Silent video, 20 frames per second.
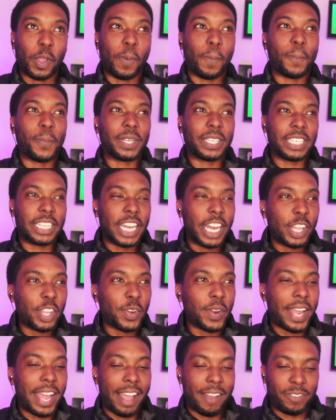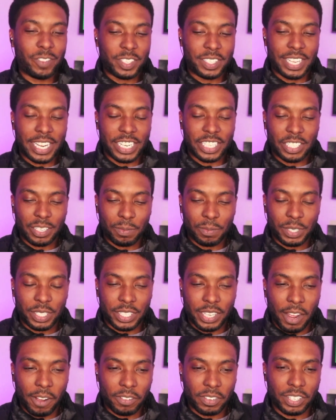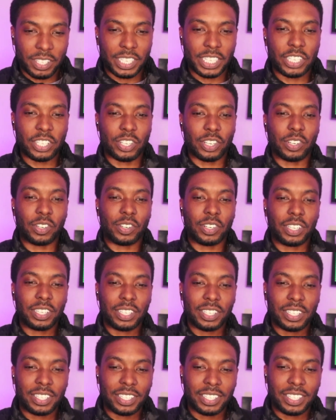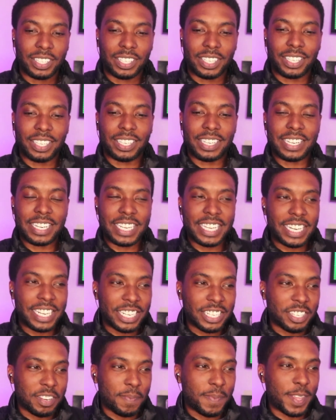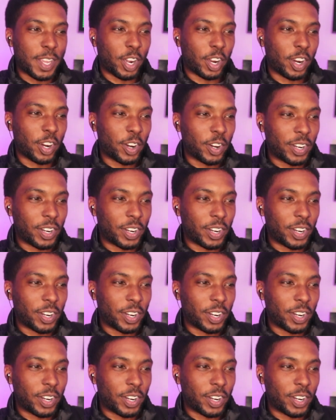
But the other half is like some self centered needing to be heard